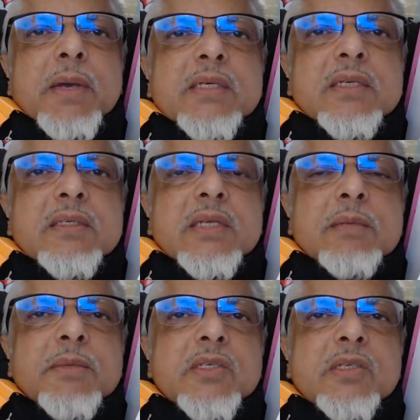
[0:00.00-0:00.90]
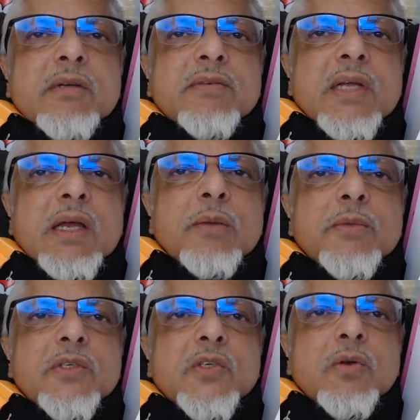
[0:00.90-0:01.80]
patience and the mystery of time
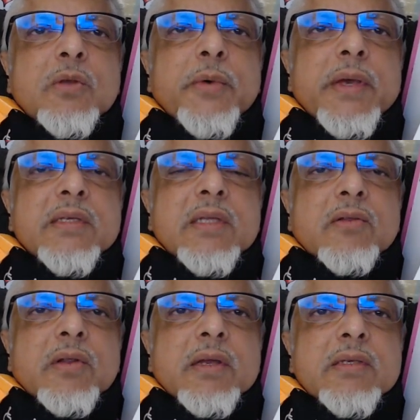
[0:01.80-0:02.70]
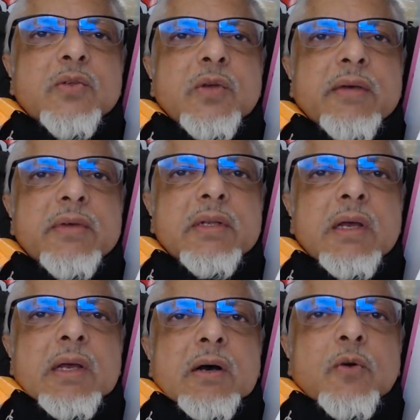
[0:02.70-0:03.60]
will show the ways that rise to heaven.
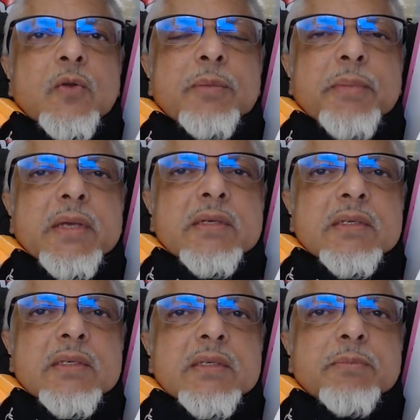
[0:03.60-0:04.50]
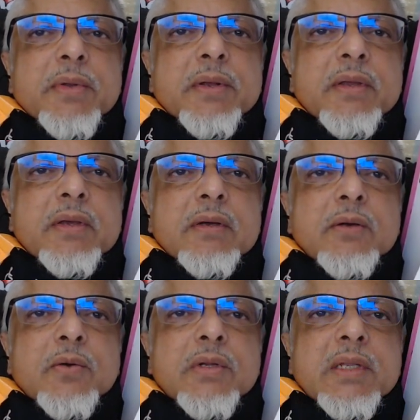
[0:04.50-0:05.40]
Only patience, prayer,
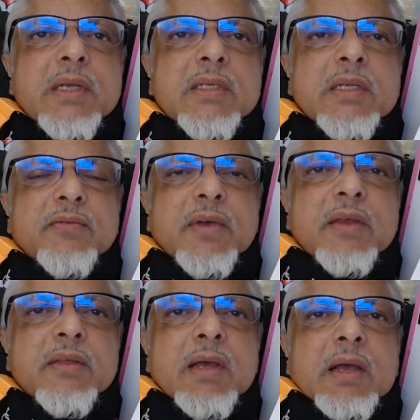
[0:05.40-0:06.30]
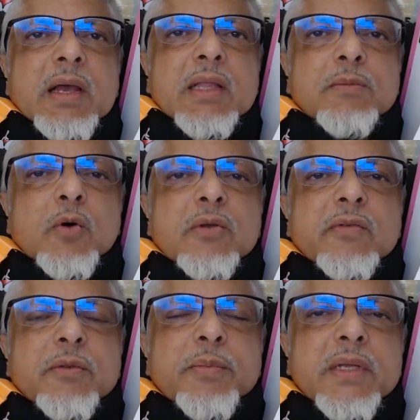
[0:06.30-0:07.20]
good deeds and faith and the
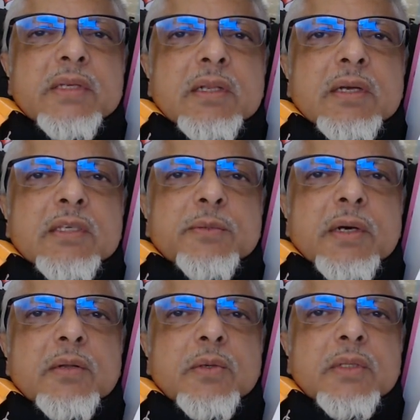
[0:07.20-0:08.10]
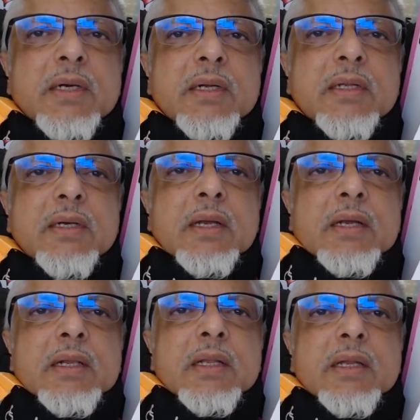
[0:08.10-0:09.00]
motive to please Allah subhanahu wa ta'ala
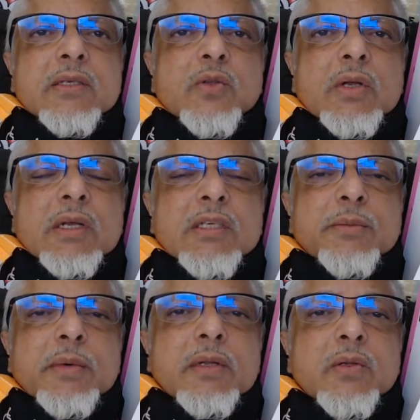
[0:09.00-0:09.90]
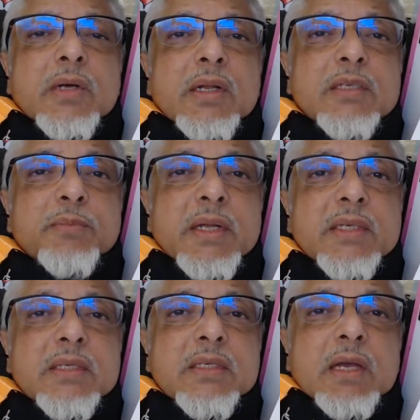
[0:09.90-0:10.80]
lead us to Allah subhanahu wa ta'ala's
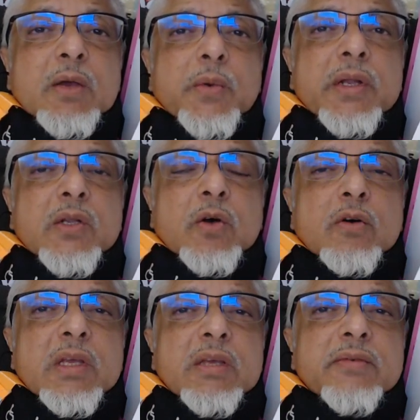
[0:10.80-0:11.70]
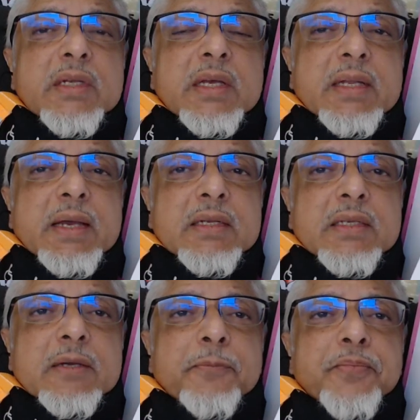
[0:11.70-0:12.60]
presence where no evil can
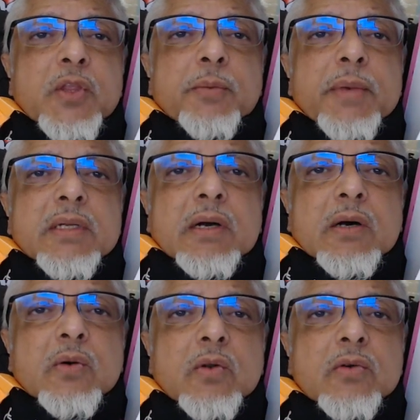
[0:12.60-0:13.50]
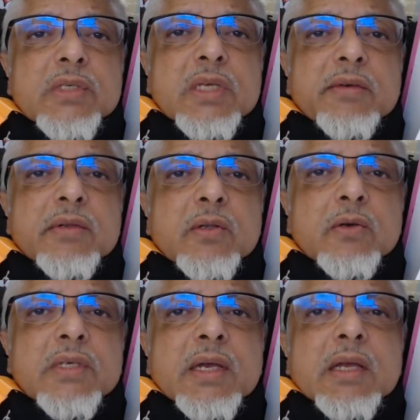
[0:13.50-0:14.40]
enter. No matter how rosy evil
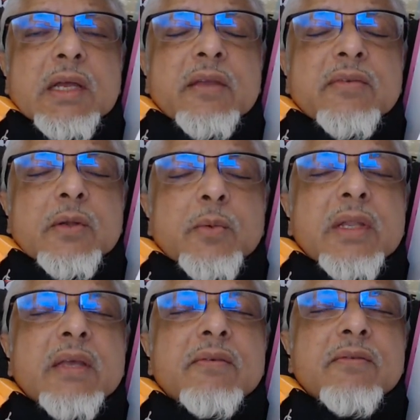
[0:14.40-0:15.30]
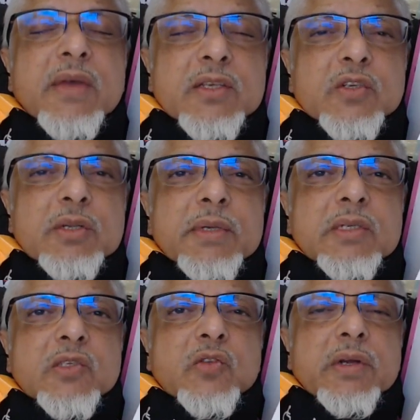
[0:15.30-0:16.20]
looks, evil will eventually be
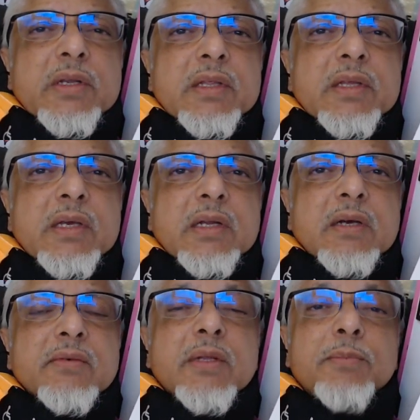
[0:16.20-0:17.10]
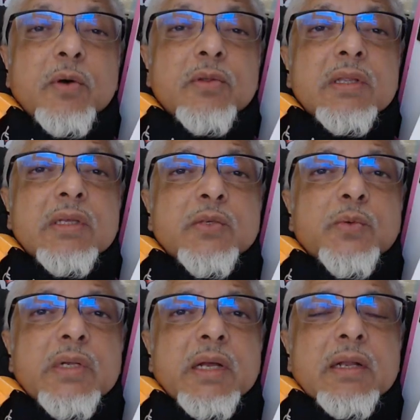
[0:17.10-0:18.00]
destroyed in the hereafter, both in this
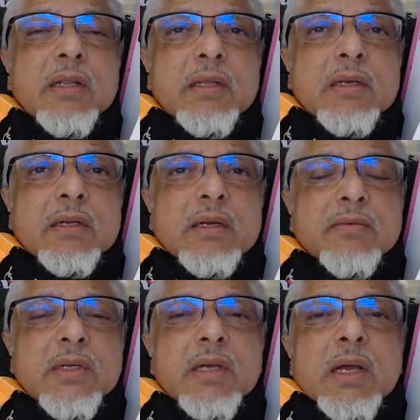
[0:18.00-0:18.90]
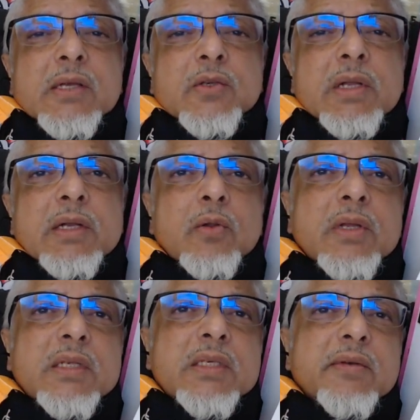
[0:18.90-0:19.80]
world and in the hereafter. So let's
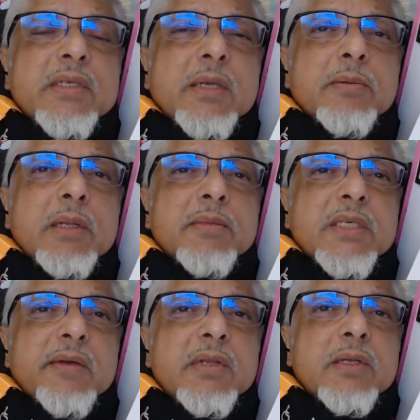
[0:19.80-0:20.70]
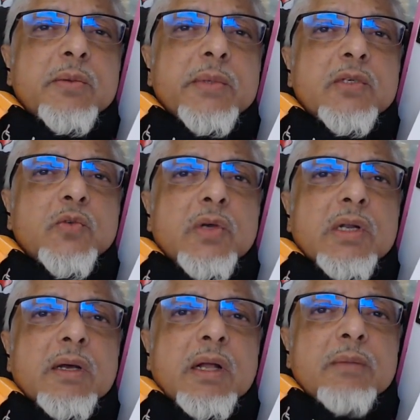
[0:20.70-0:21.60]
look at chapter number 70, which is
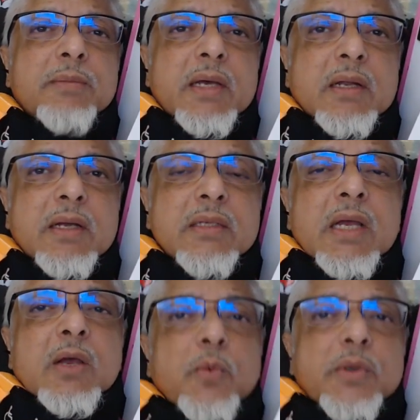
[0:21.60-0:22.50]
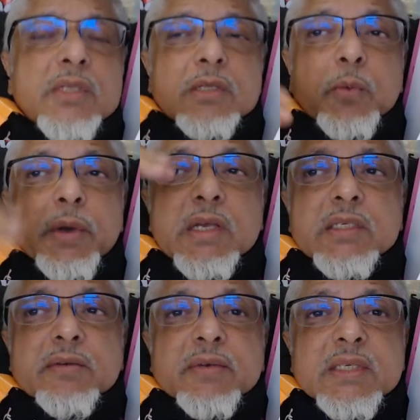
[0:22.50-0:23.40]
Surah Al-Mi'raj, which is the
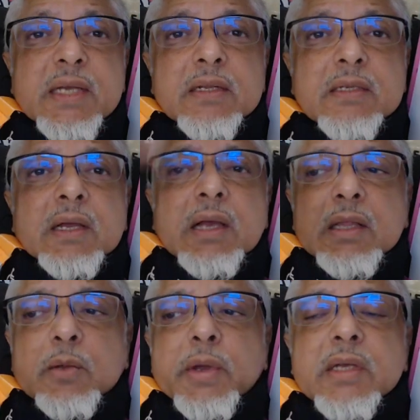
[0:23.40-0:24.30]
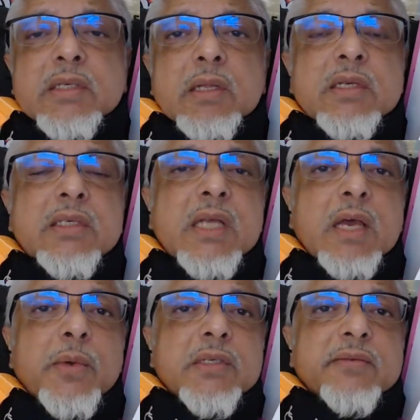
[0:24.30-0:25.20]
ways of ascent and the ways and the
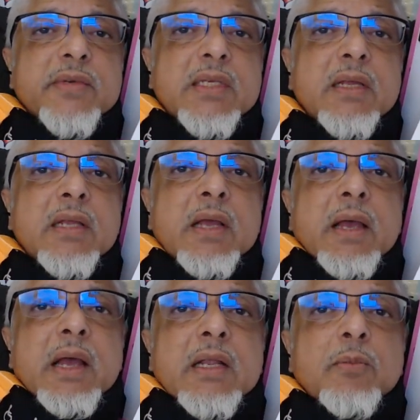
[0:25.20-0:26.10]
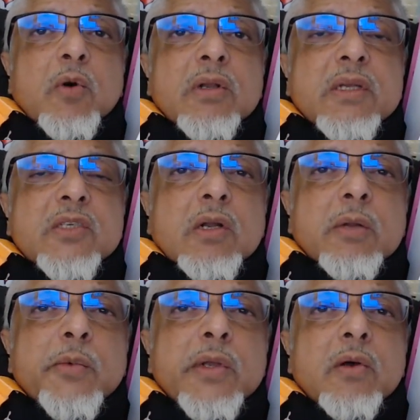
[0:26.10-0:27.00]
stairways of ascent. And in modern
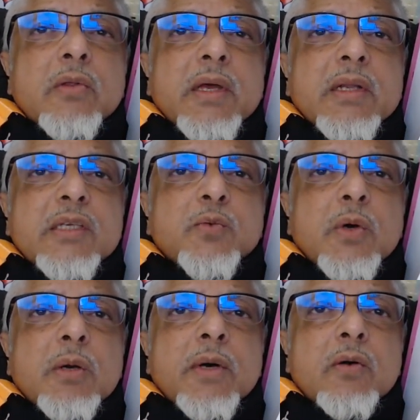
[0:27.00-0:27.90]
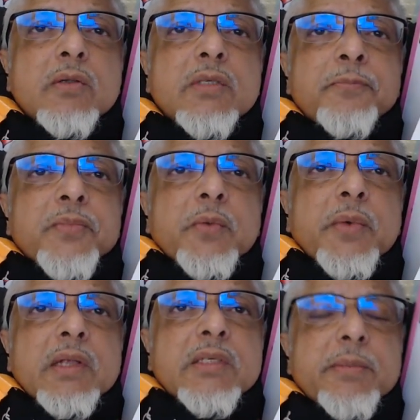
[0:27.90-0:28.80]
astronomy, we know that as wormholes,
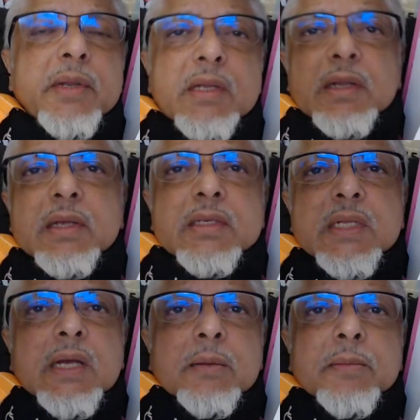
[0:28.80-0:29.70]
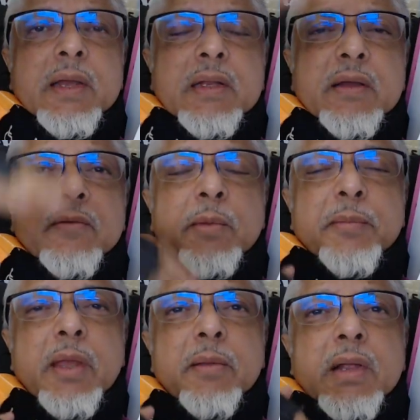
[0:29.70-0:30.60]
where Jibreel alayhi salam and
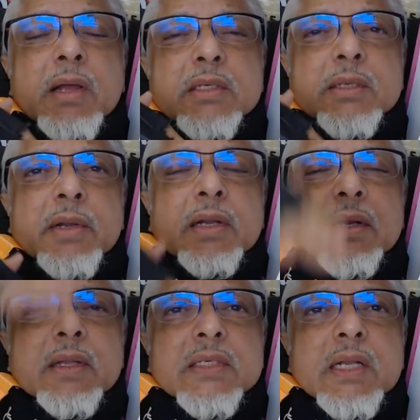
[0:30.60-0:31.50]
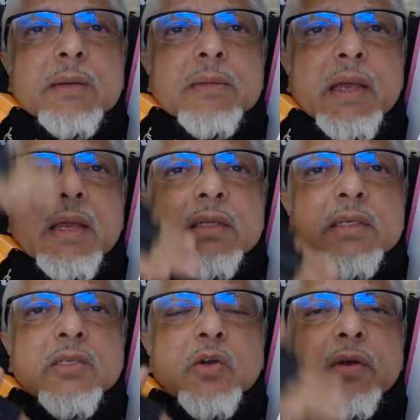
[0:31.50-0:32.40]
Jibreel alayhi salam, the
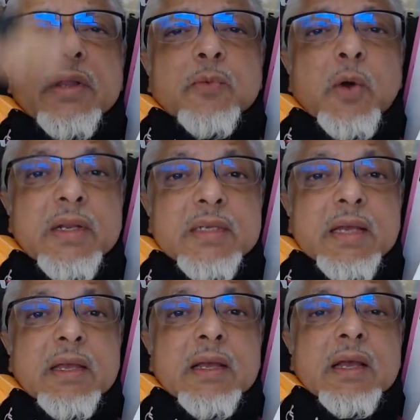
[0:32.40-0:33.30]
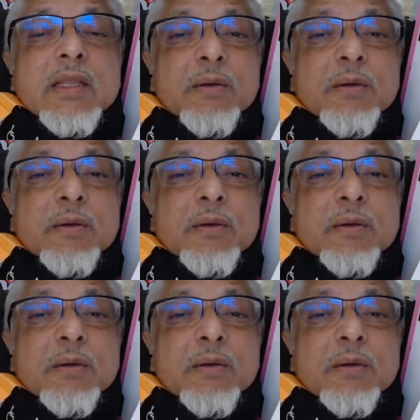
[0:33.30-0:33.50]
angels going one day,